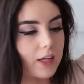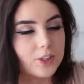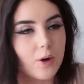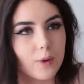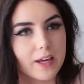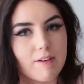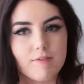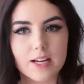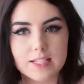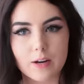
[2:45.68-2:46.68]
you don't want to get
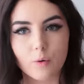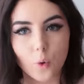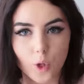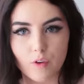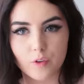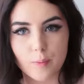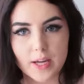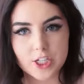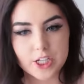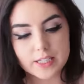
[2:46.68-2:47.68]
fake tan all over your
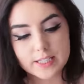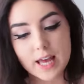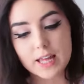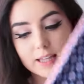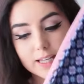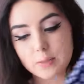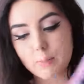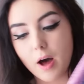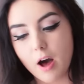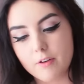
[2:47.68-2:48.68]
bed sheets. These are
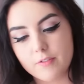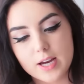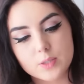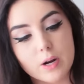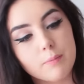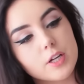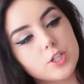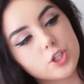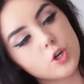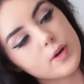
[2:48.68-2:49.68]
perfect. What I'm
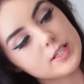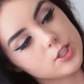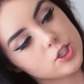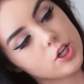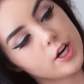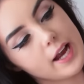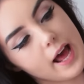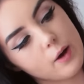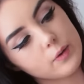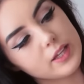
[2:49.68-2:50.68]
going to do is just cut
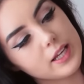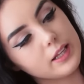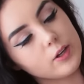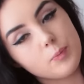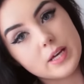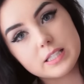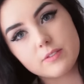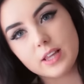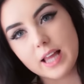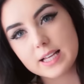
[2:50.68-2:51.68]
out the little piece
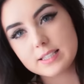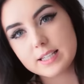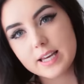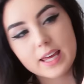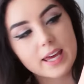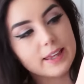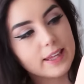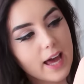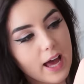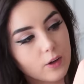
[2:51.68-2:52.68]
of elastic in
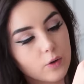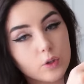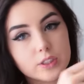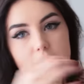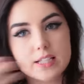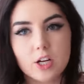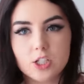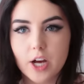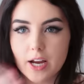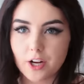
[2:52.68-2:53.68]
the ankle so that it's
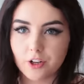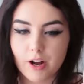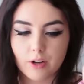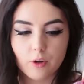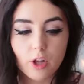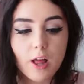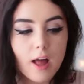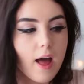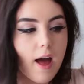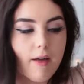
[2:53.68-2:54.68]
not tight on your ankle
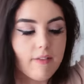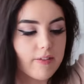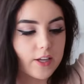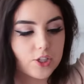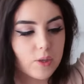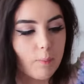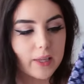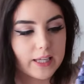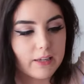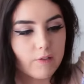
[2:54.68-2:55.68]
and then they're just
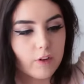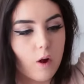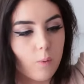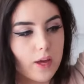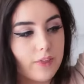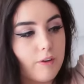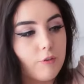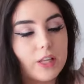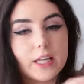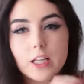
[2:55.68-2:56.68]
completely flowy. They're
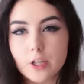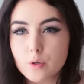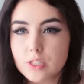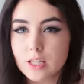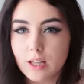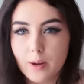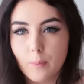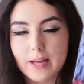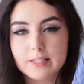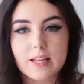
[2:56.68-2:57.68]
really loose and
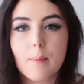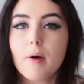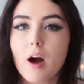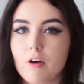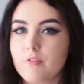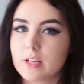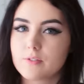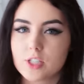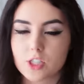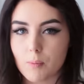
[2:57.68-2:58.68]
lightweight so they're perfect
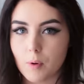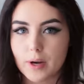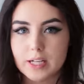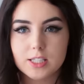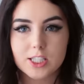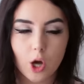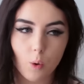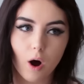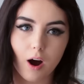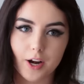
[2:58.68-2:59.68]
for summer when it's
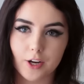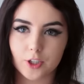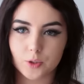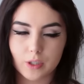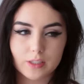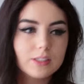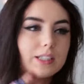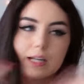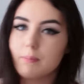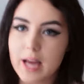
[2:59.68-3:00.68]
so hot and you just want to
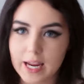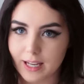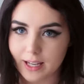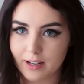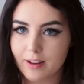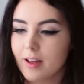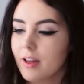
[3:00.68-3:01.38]
sleep naked